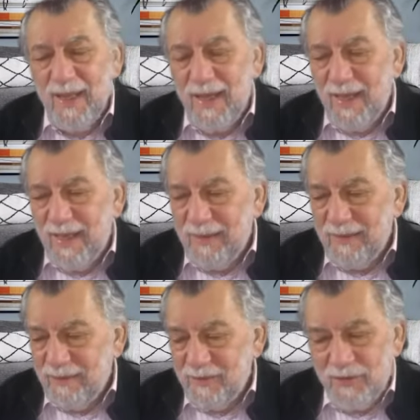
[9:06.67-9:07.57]

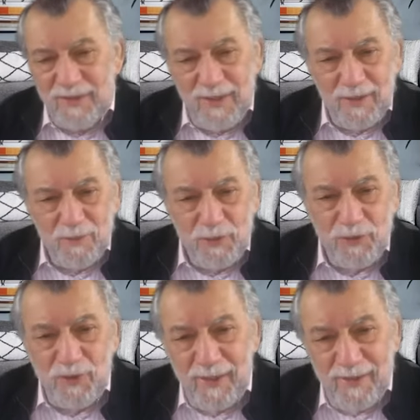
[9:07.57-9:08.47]
And she said, would
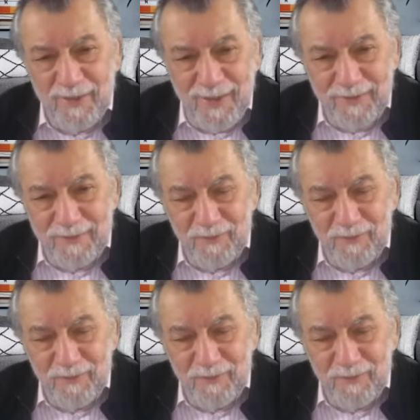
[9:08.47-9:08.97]
you like that?